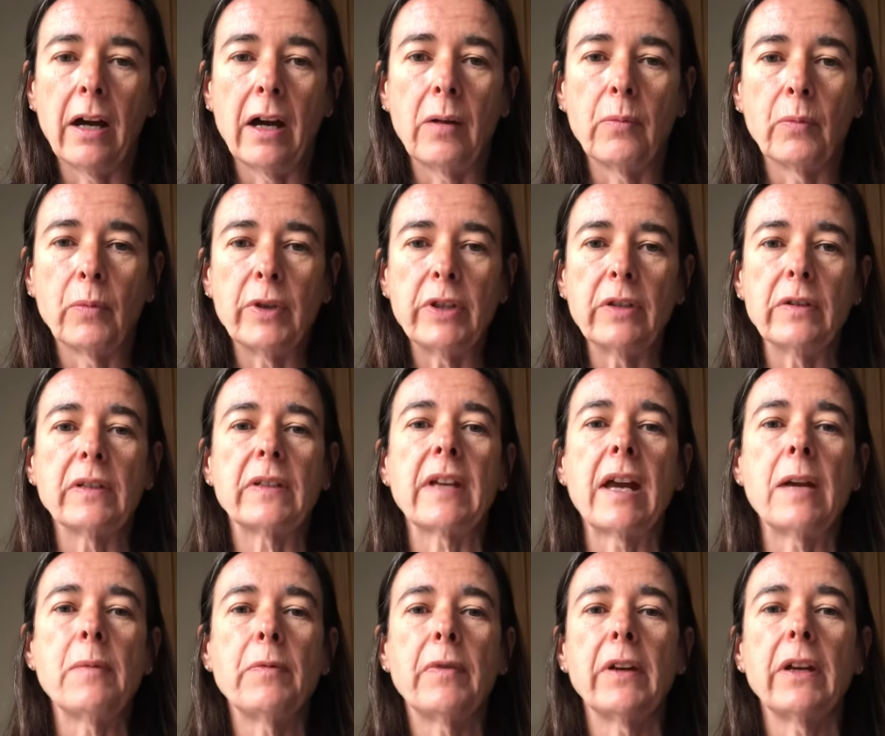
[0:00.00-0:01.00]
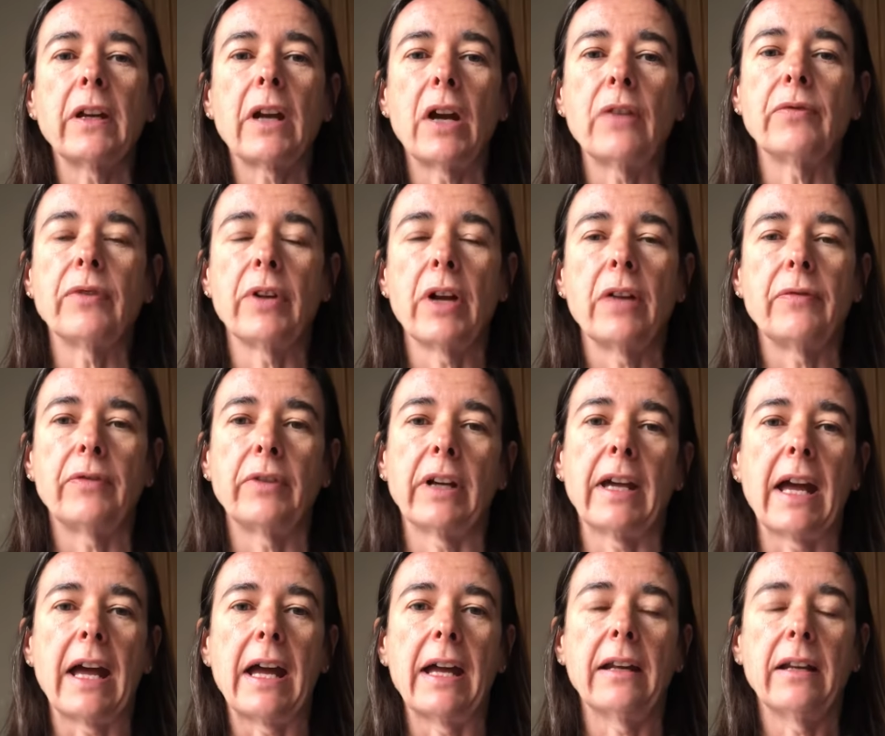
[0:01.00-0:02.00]
We do the same thing over and over
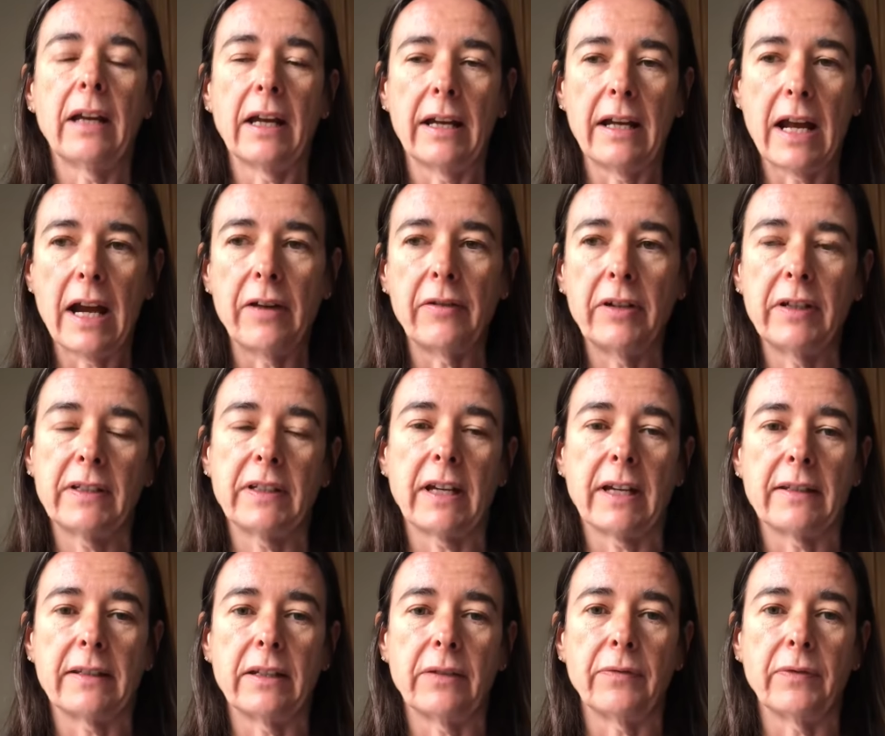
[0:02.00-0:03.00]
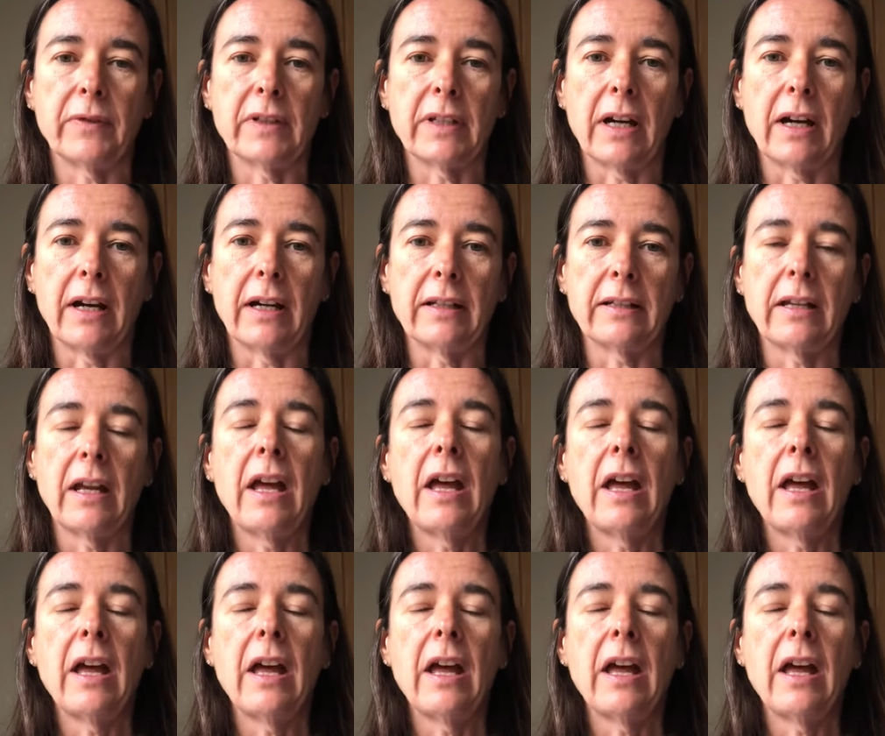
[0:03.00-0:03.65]
again, and areas get stiff and tight.